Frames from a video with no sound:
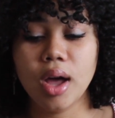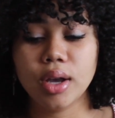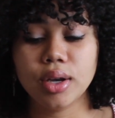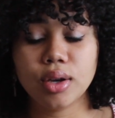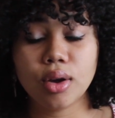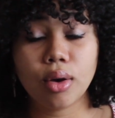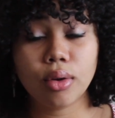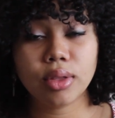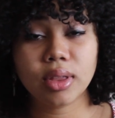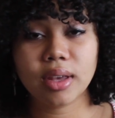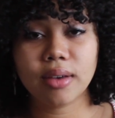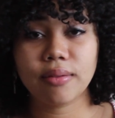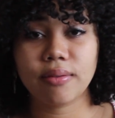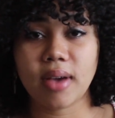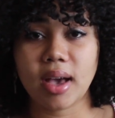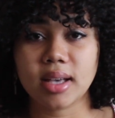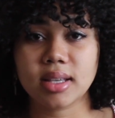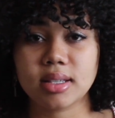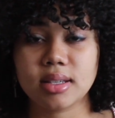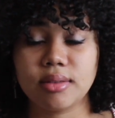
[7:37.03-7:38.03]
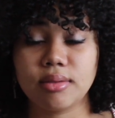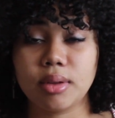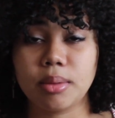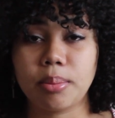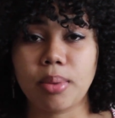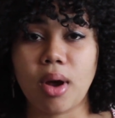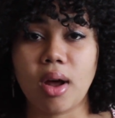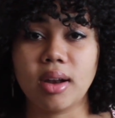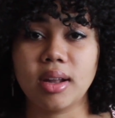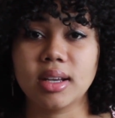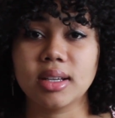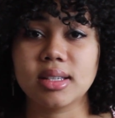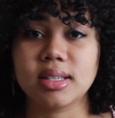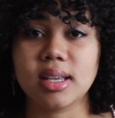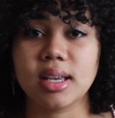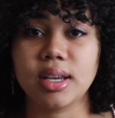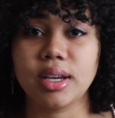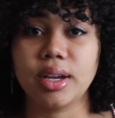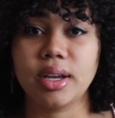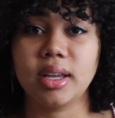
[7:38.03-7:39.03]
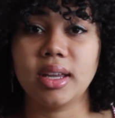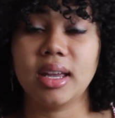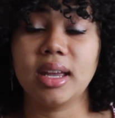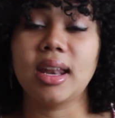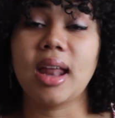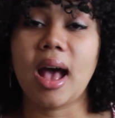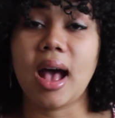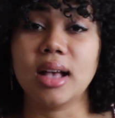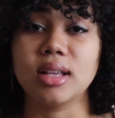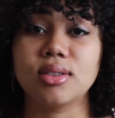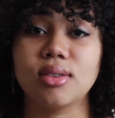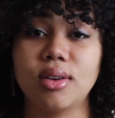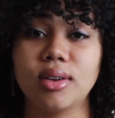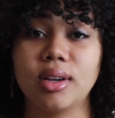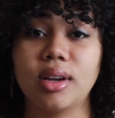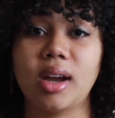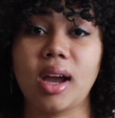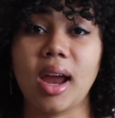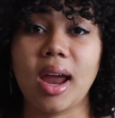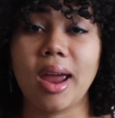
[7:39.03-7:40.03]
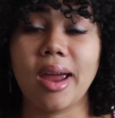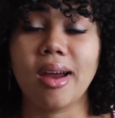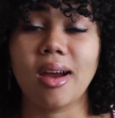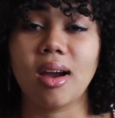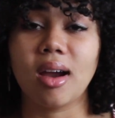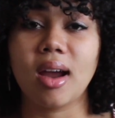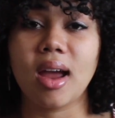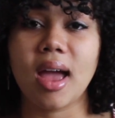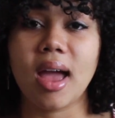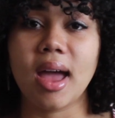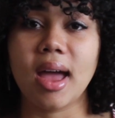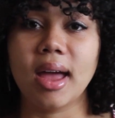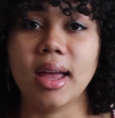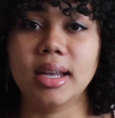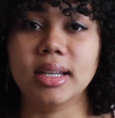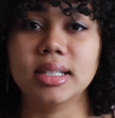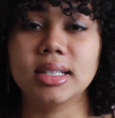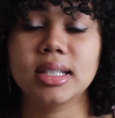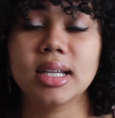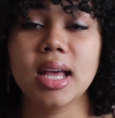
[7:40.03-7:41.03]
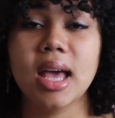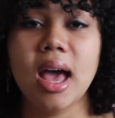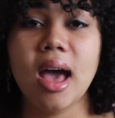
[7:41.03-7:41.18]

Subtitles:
know the effects of the products that it has on your hair. And